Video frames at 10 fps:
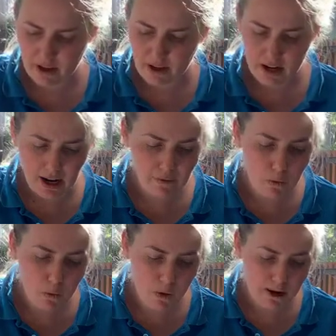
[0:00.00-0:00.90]
I have
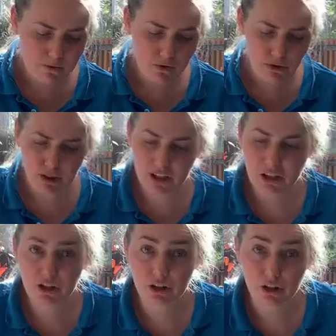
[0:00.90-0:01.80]
one more thing to
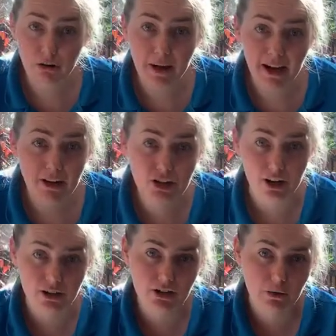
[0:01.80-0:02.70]
show you about our
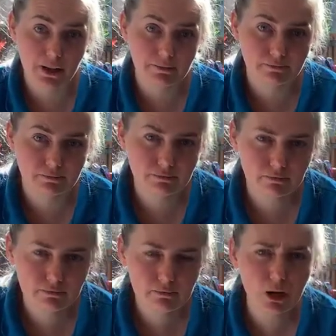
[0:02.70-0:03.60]
giant squid.
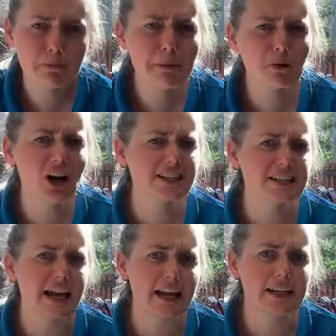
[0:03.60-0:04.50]
Remember I
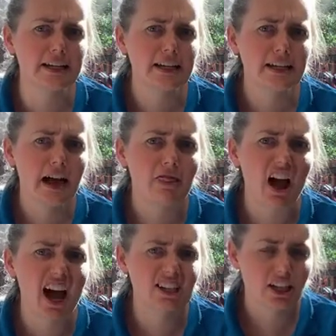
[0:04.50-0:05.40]
said
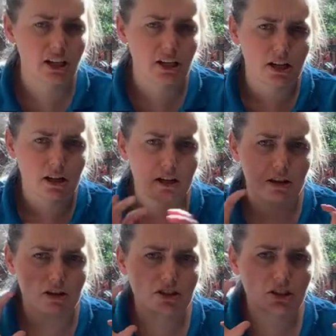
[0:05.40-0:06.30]
that
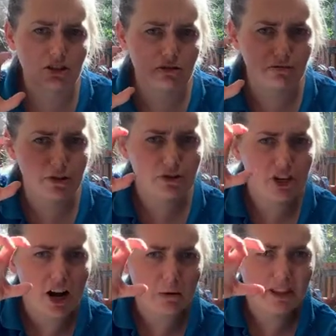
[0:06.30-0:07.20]
those frill
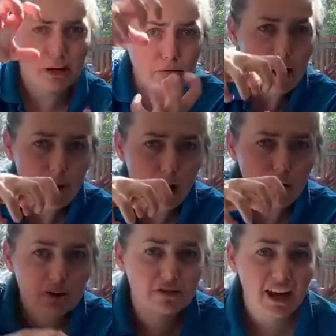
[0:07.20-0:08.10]
sharks, when they grab
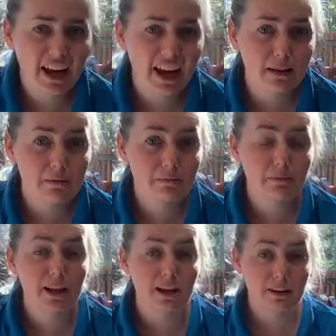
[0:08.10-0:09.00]
hold of their
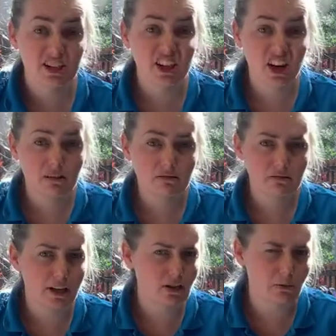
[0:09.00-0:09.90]
dinner,
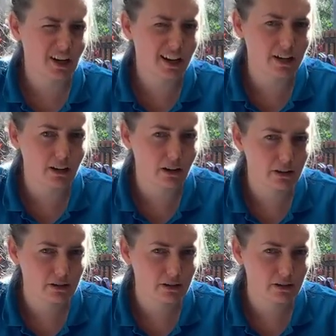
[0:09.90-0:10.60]
they don't want to let it go?